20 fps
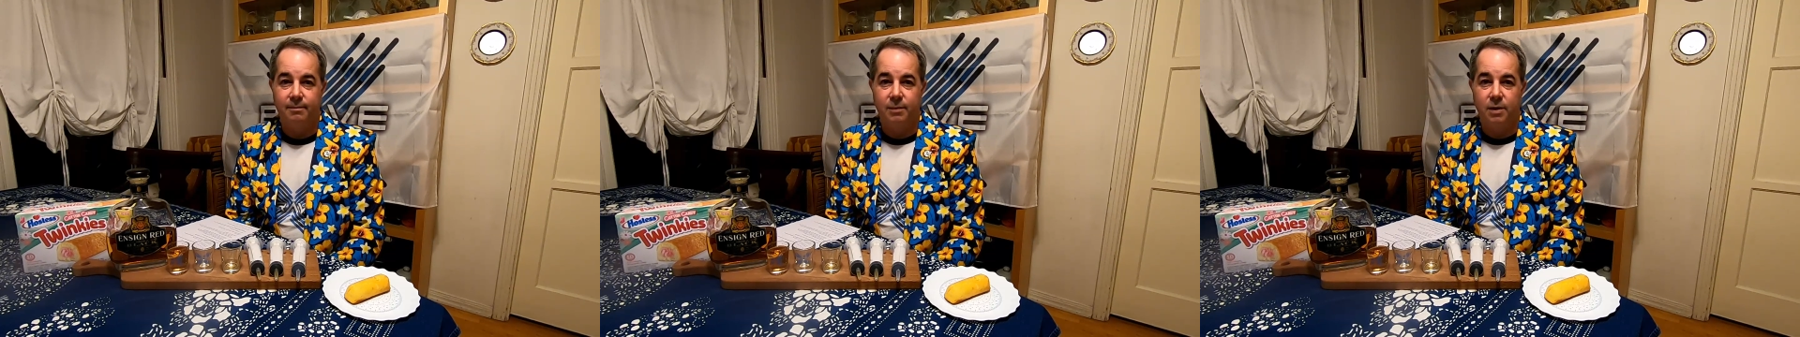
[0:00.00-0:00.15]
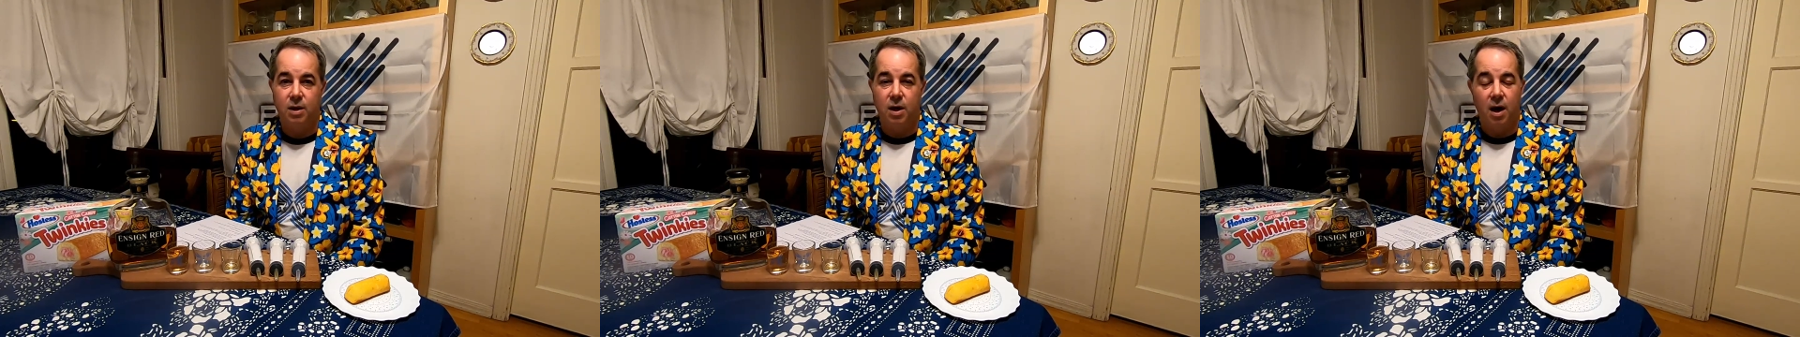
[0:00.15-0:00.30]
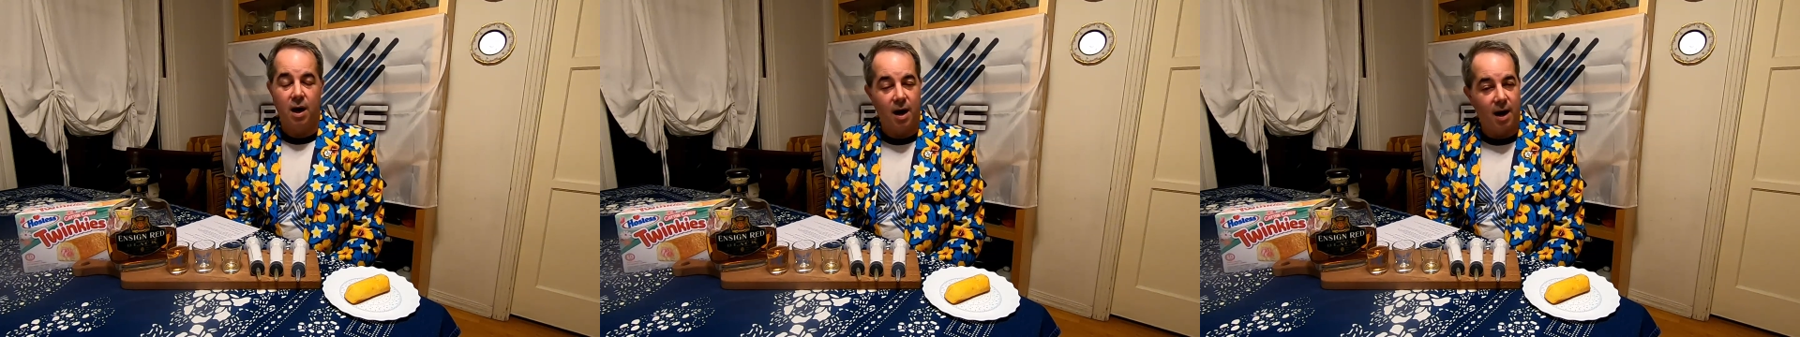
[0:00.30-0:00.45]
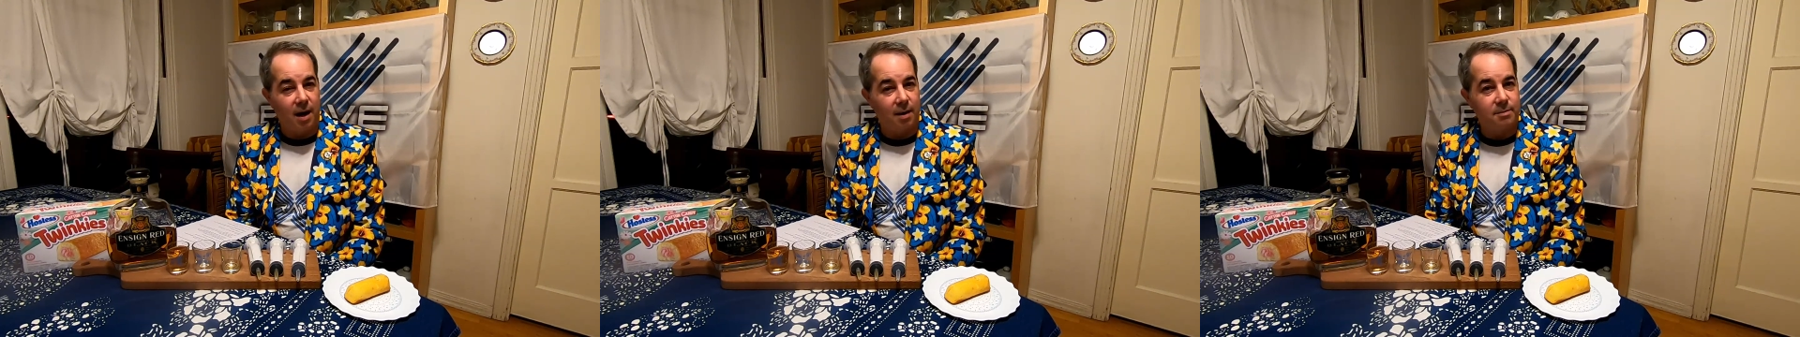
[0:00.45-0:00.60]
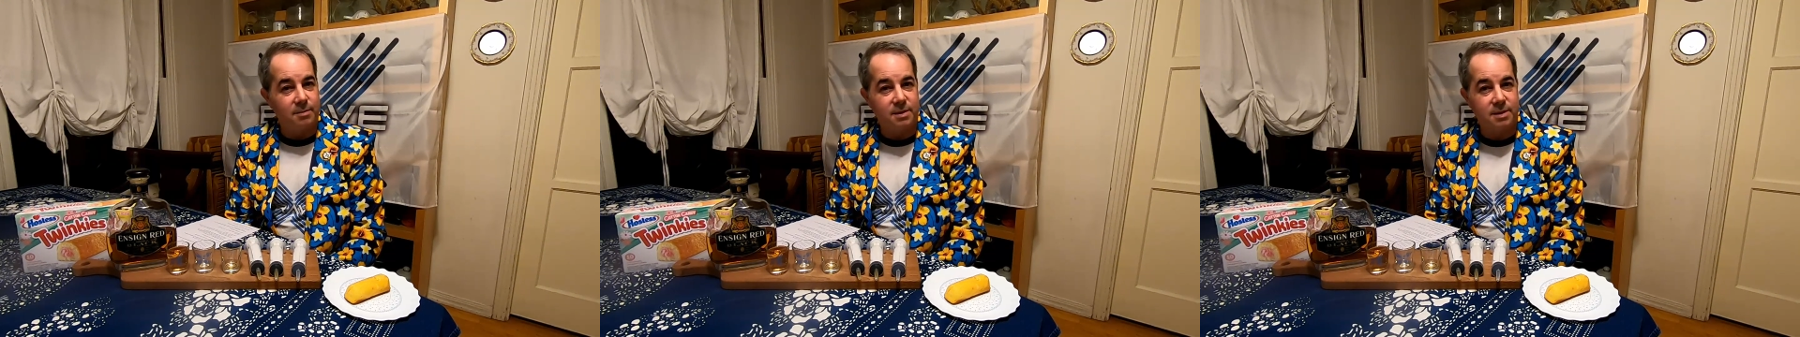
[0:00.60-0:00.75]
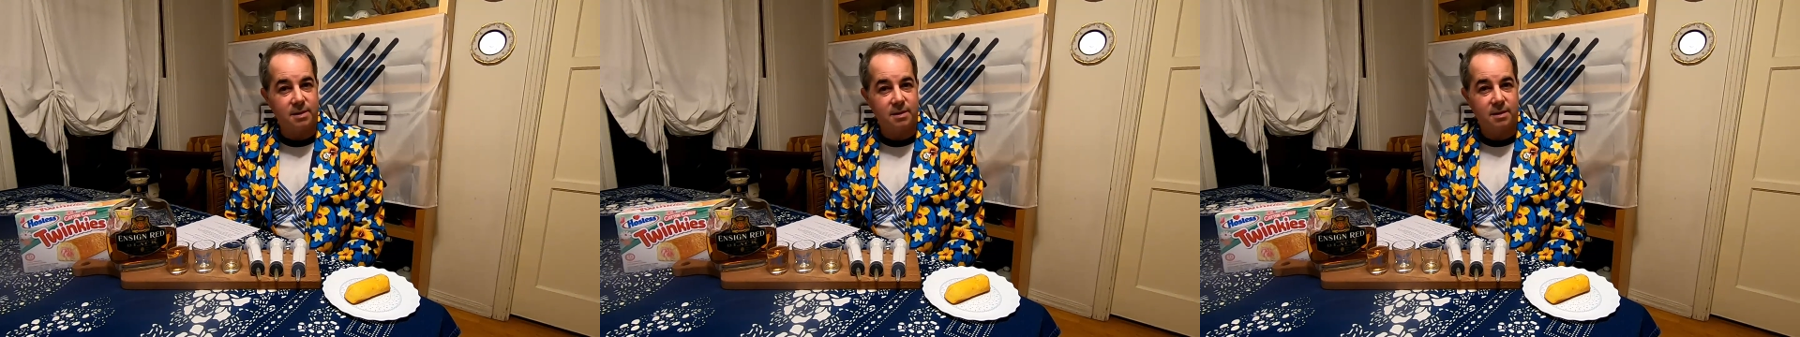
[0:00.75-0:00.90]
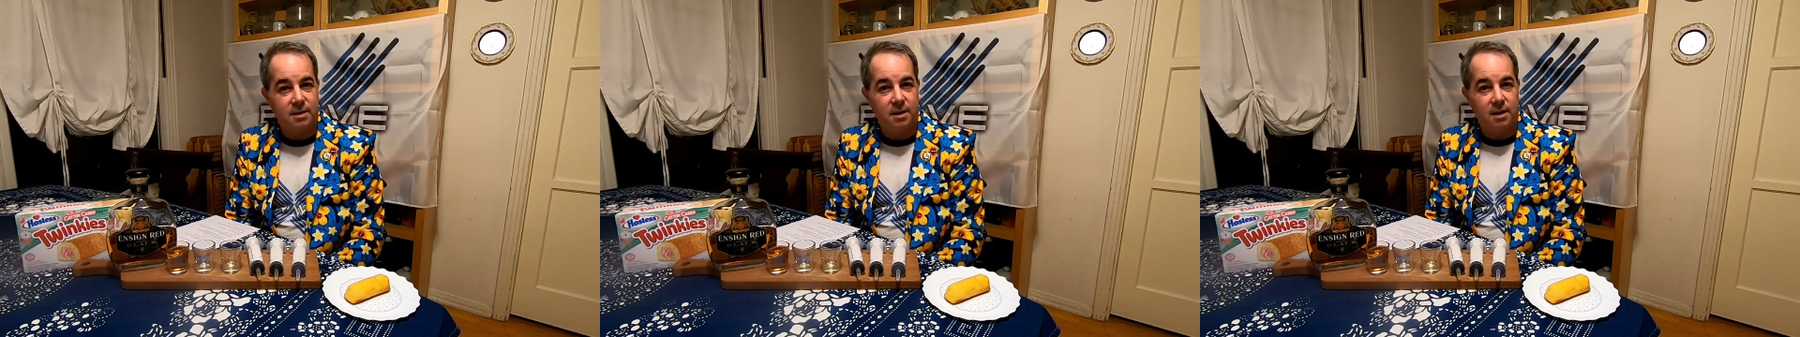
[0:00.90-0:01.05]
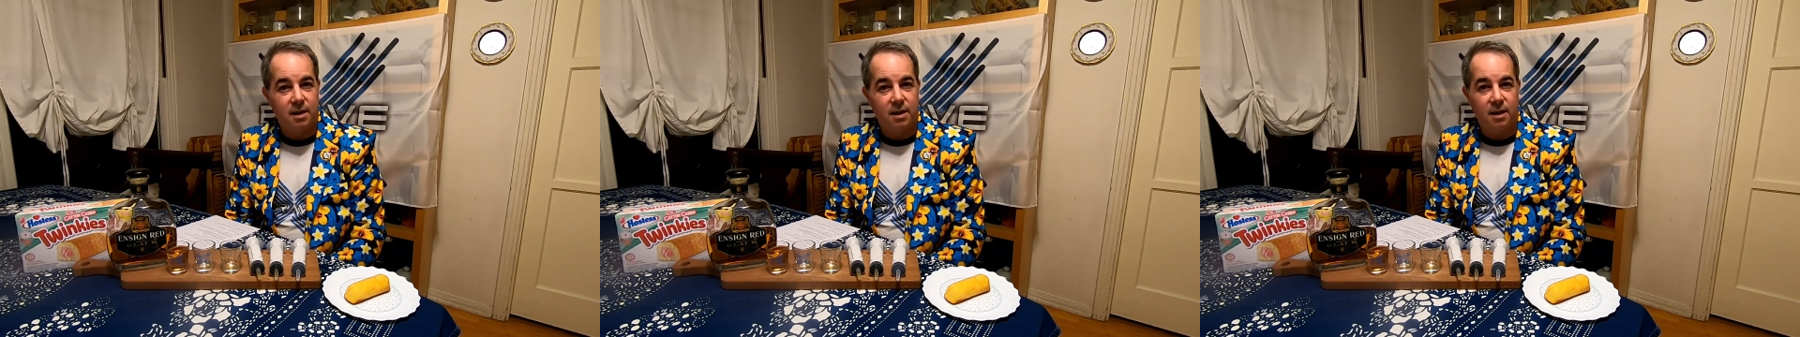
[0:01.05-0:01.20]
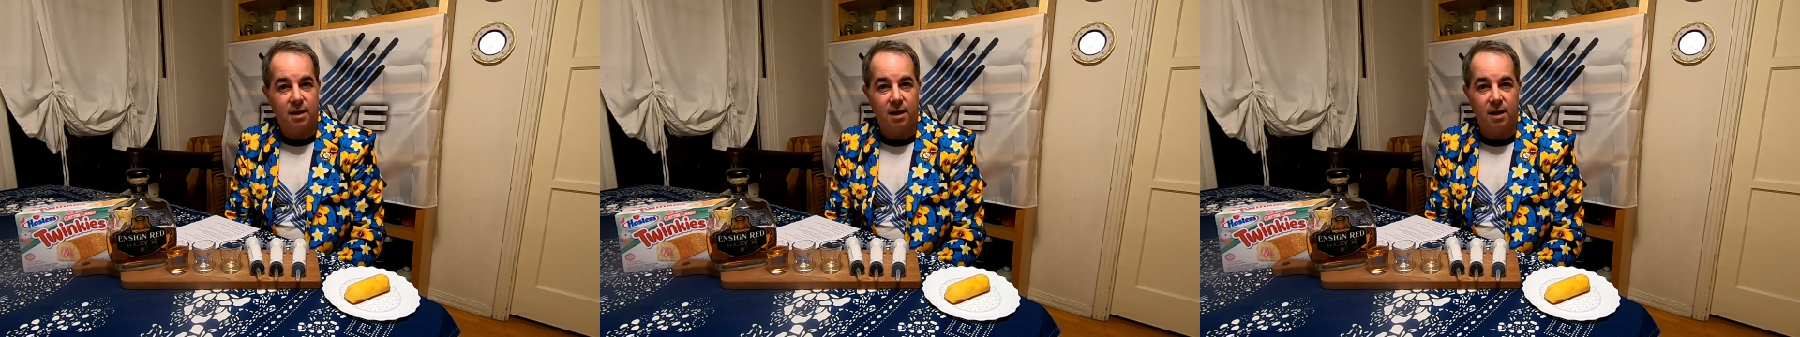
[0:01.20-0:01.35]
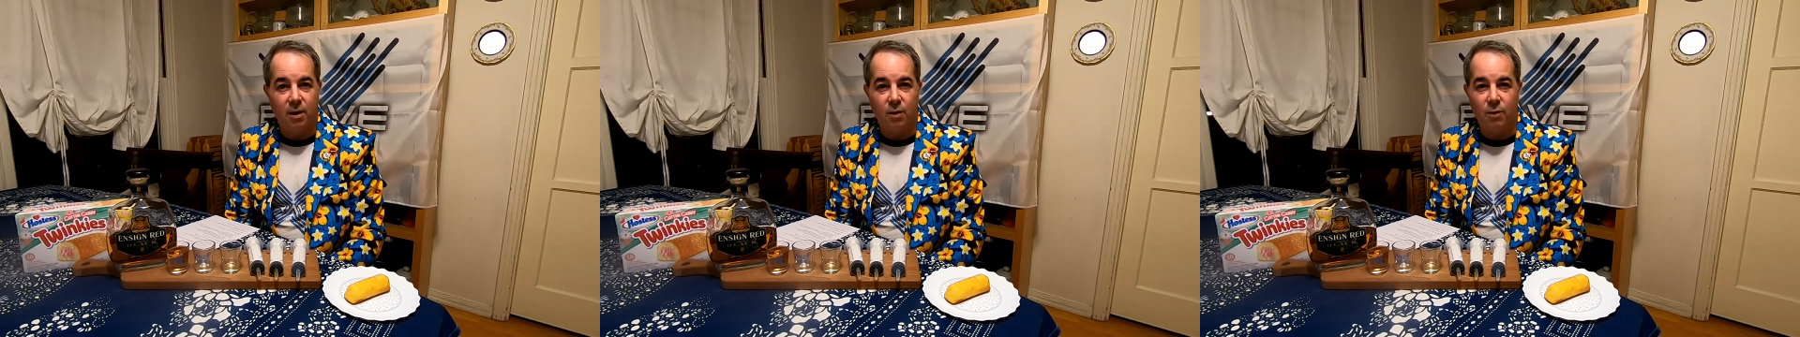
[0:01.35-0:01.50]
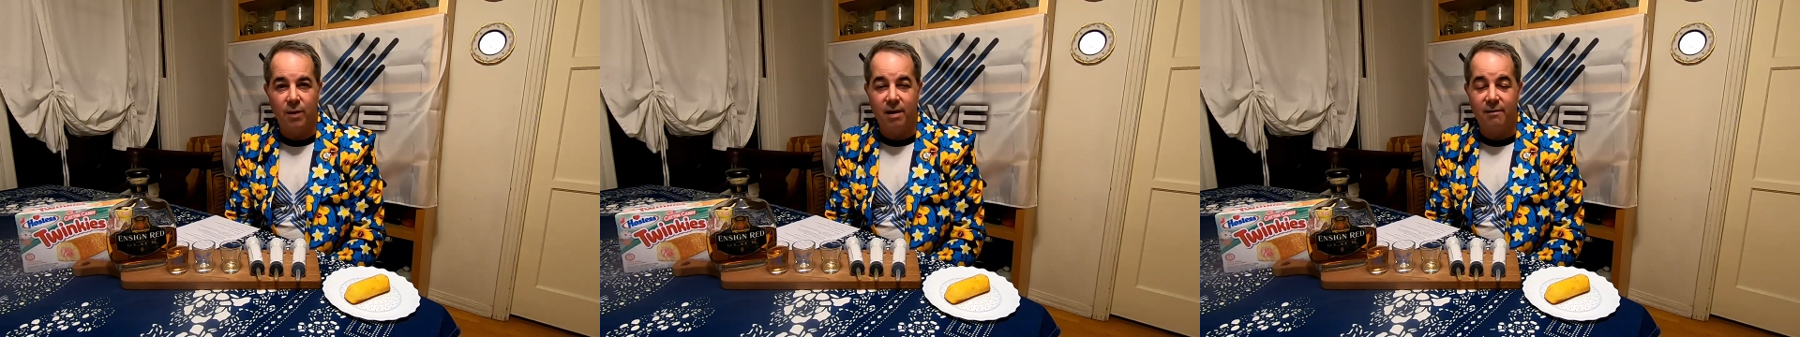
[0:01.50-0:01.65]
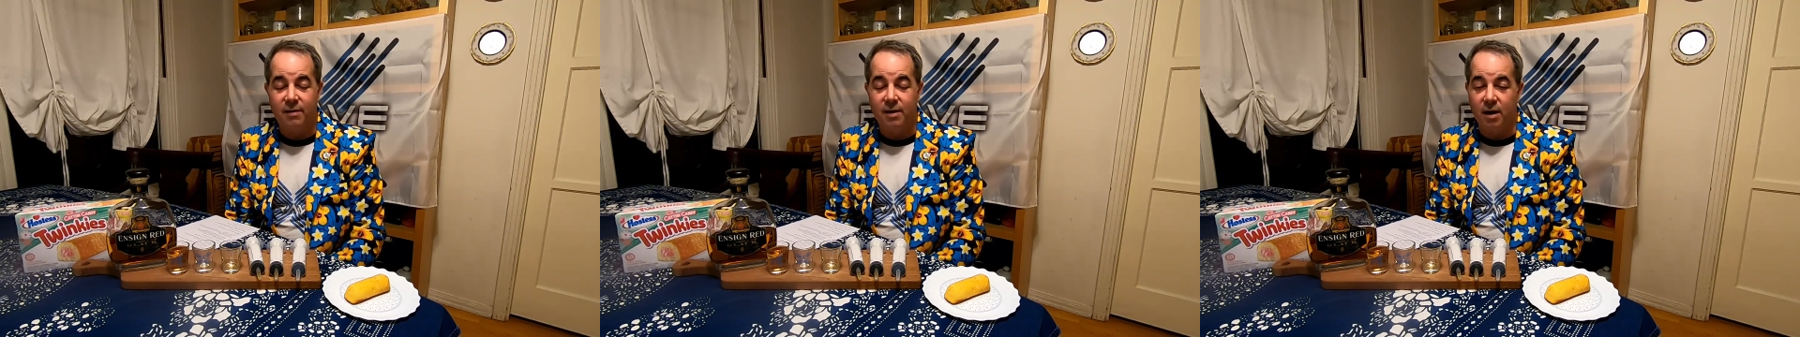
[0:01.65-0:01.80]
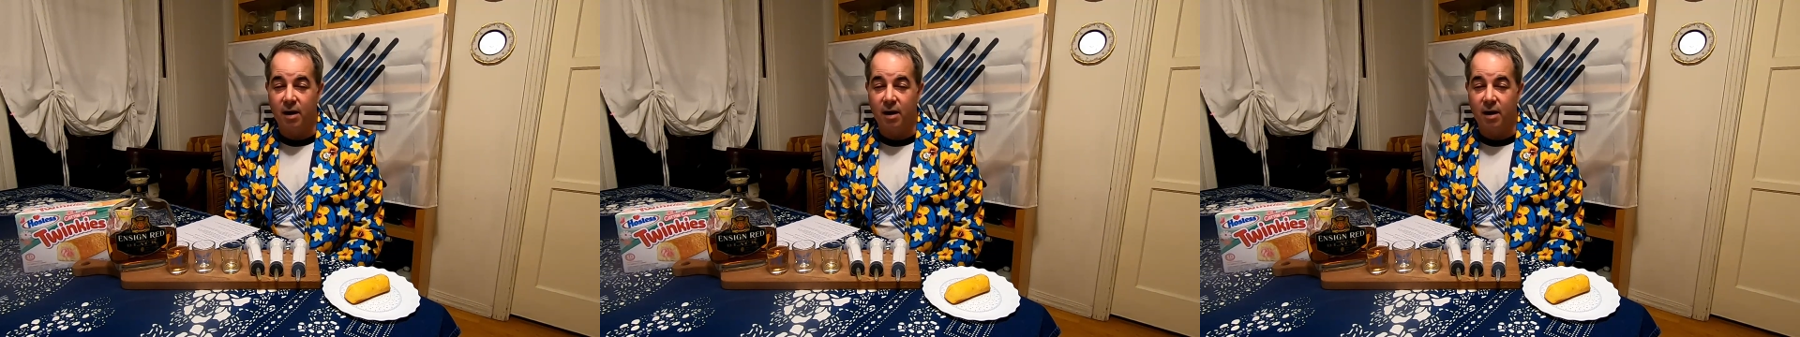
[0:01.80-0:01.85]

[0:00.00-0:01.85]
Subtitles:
Comms. We have an